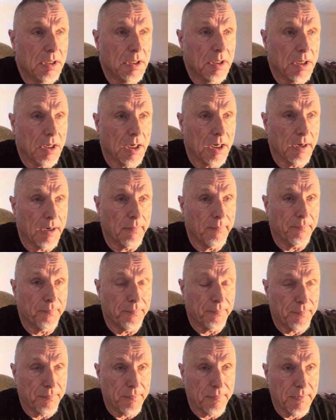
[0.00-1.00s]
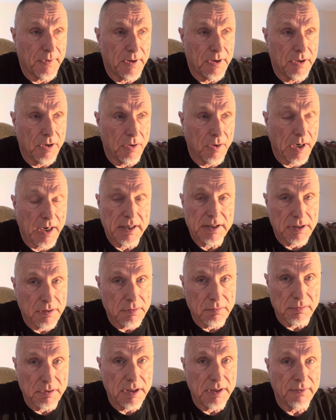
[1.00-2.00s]
You know, I
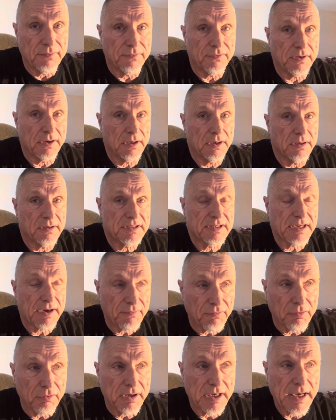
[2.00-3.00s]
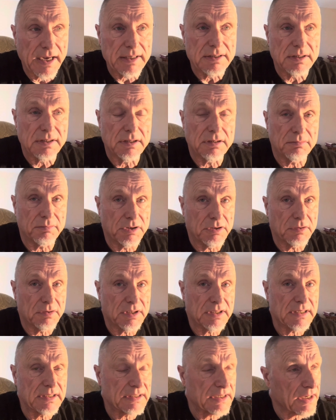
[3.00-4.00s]
don't live in several gated
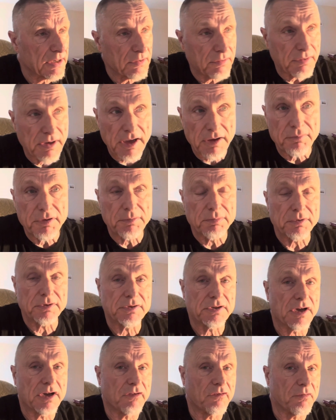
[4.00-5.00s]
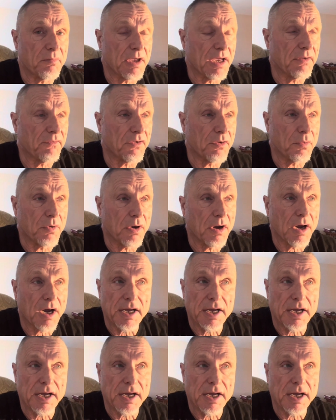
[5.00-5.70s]
communities. I don't have people driving me everywhere.